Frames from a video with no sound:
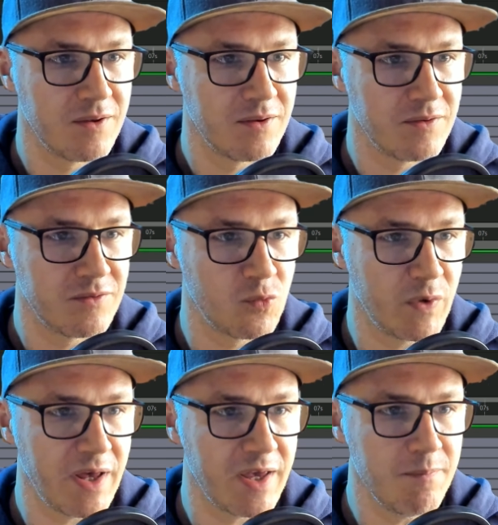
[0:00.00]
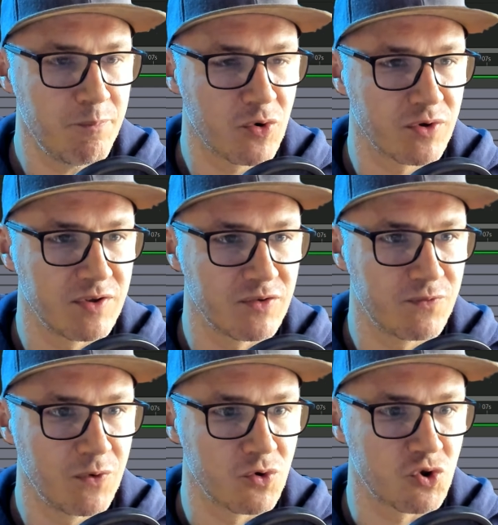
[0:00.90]
So when I import this
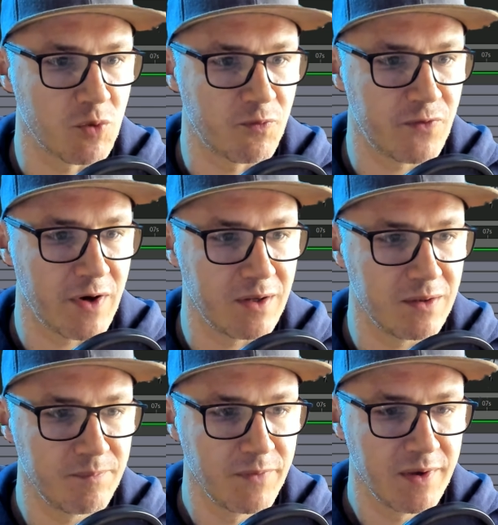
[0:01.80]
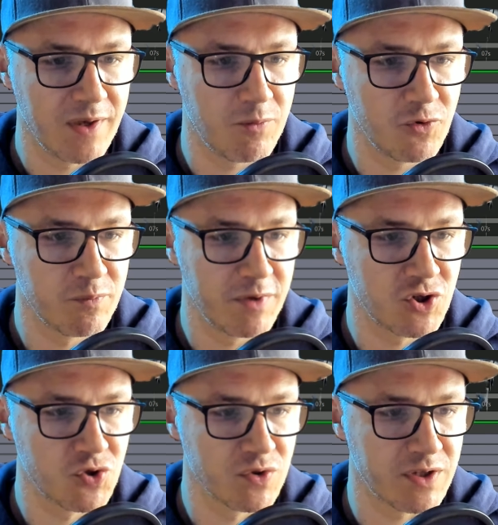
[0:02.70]
Photoshop file, I want to make
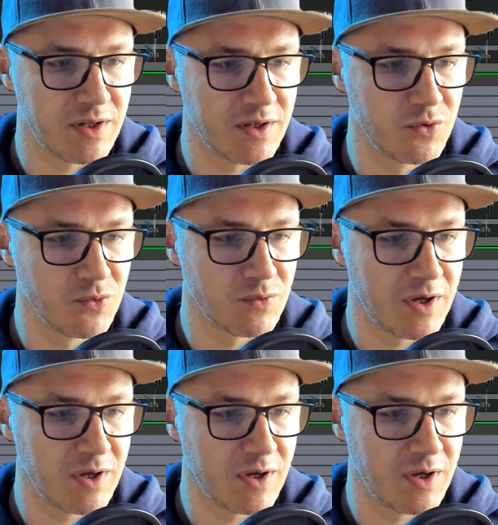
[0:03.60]
sure that I